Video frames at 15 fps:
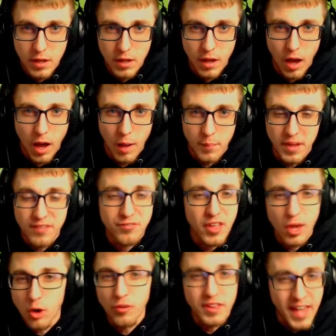If they
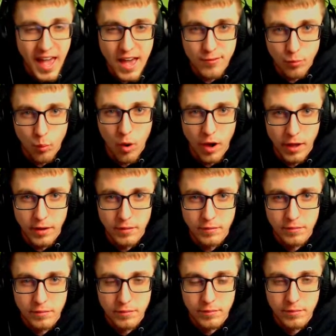only have 1,
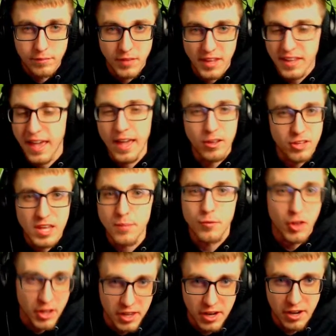they can't keep
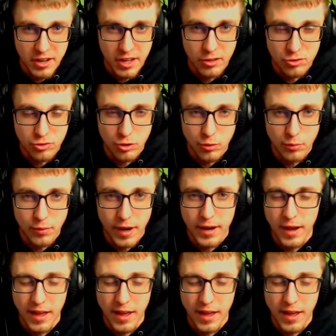clicking it against you, right?